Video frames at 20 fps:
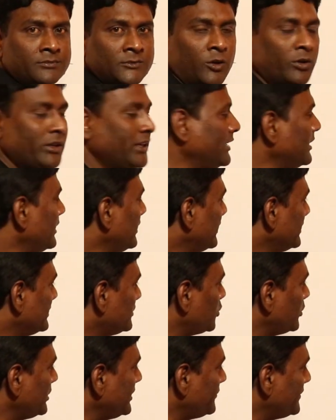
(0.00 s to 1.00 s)
Okay,
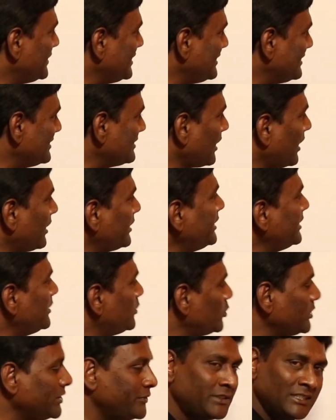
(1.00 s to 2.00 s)
so if this is
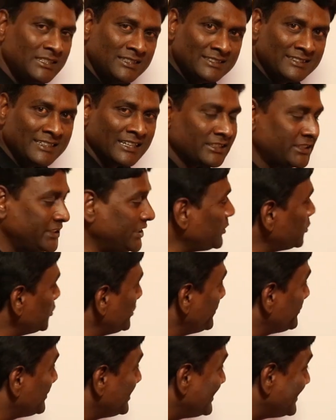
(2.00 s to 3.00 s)
RE2, if this is XE2,
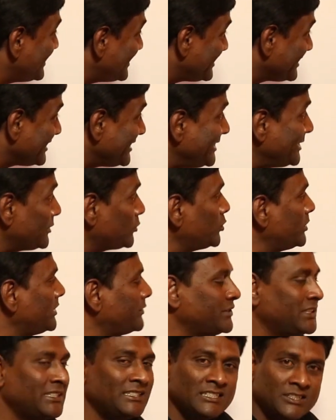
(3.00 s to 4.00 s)
if this is E2,
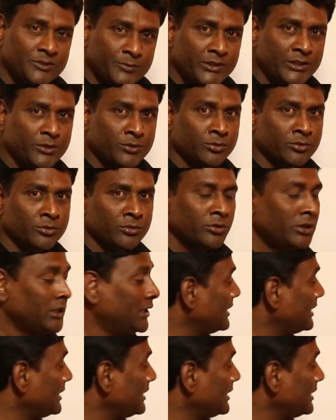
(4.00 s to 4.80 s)
if this is V2,